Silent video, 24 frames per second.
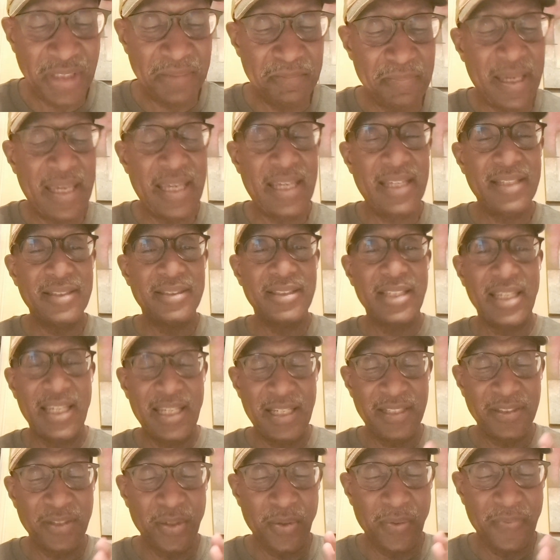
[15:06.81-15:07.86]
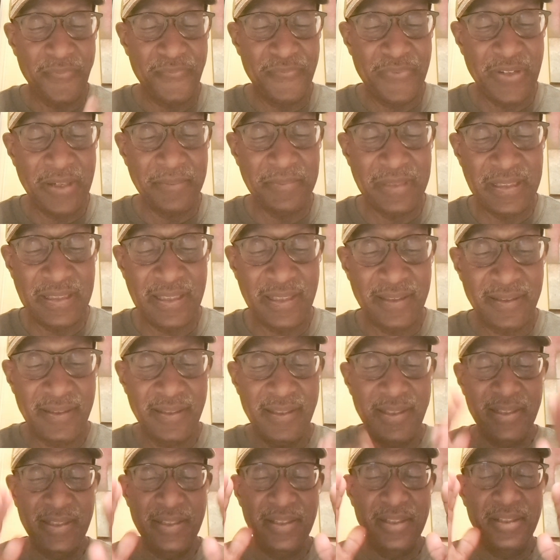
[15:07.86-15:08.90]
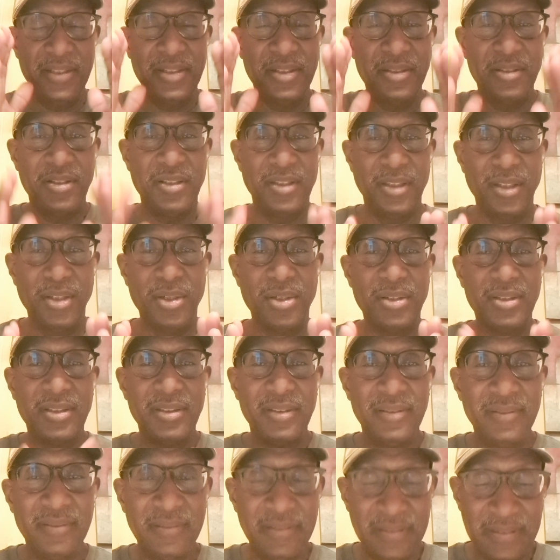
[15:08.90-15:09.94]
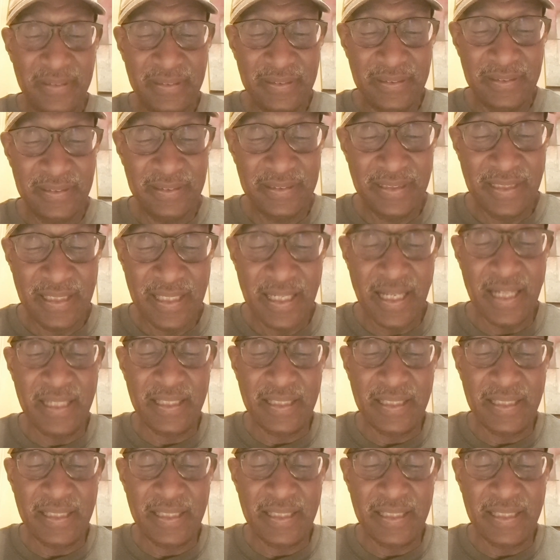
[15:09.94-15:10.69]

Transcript: maintained her feminine look, a